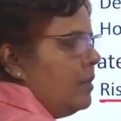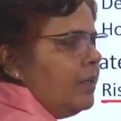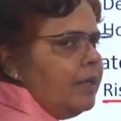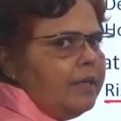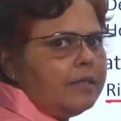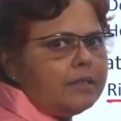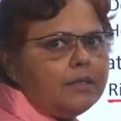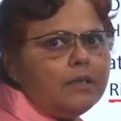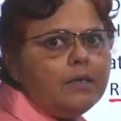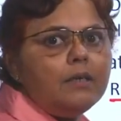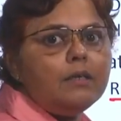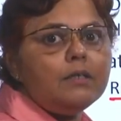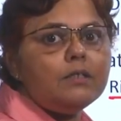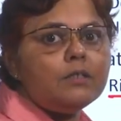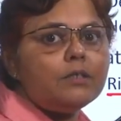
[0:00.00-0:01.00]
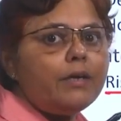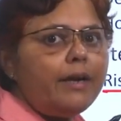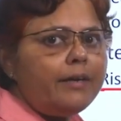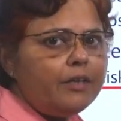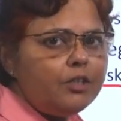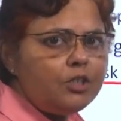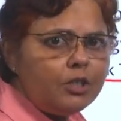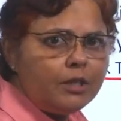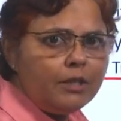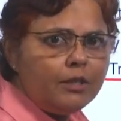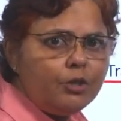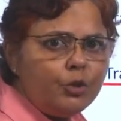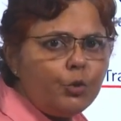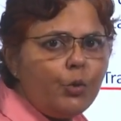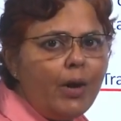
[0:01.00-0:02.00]
is the strategy
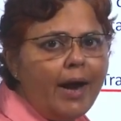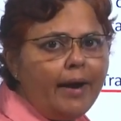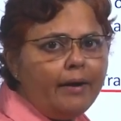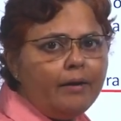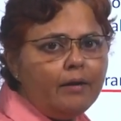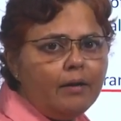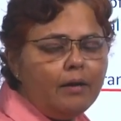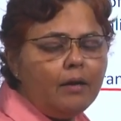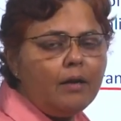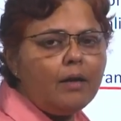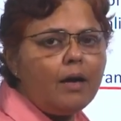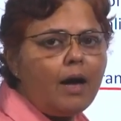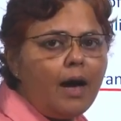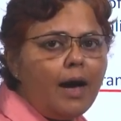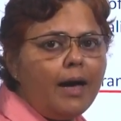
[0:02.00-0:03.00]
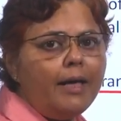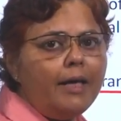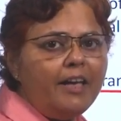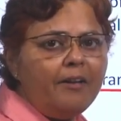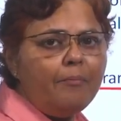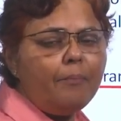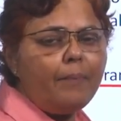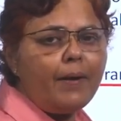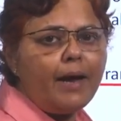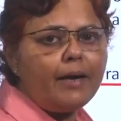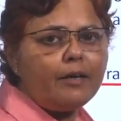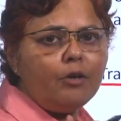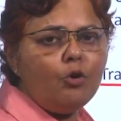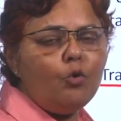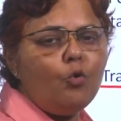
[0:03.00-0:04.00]
to handle high
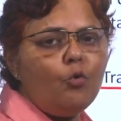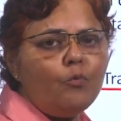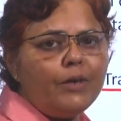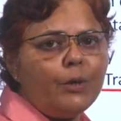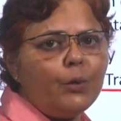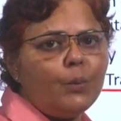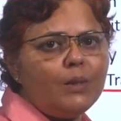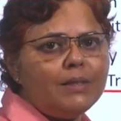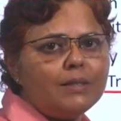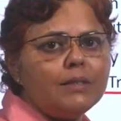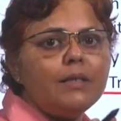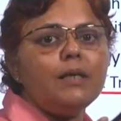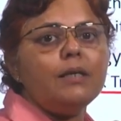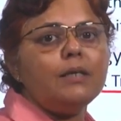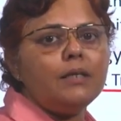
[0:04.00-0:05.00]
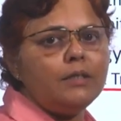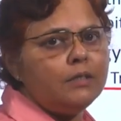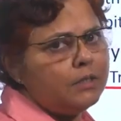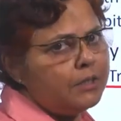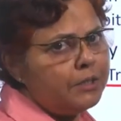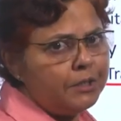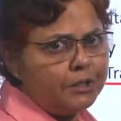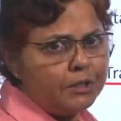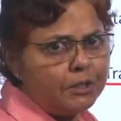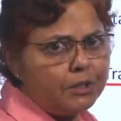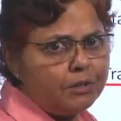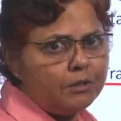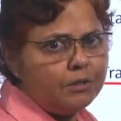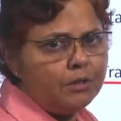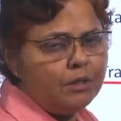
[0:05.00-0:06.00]
impact low frequency
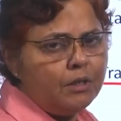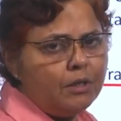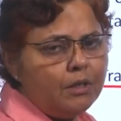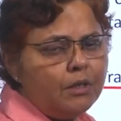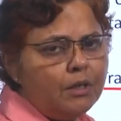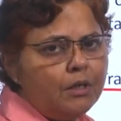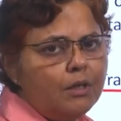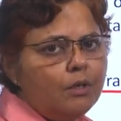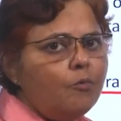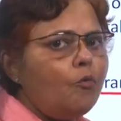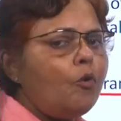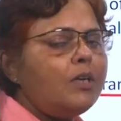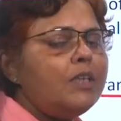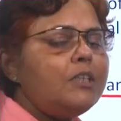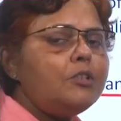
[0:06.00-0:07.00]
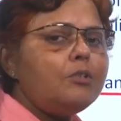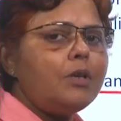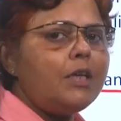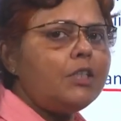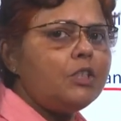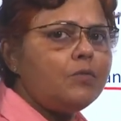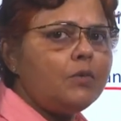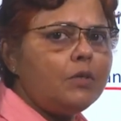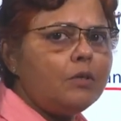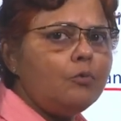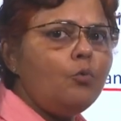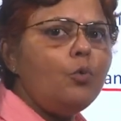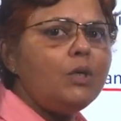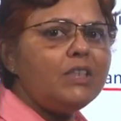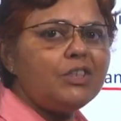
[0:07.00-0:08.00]
incidents. What is transfer?
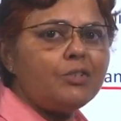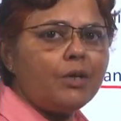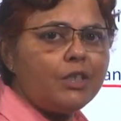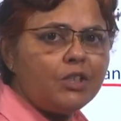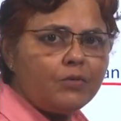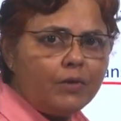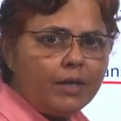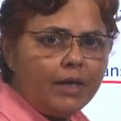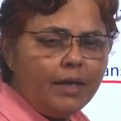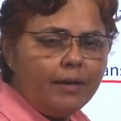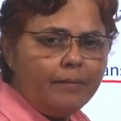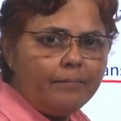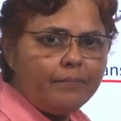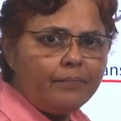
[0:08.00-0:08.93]
Who is transferring?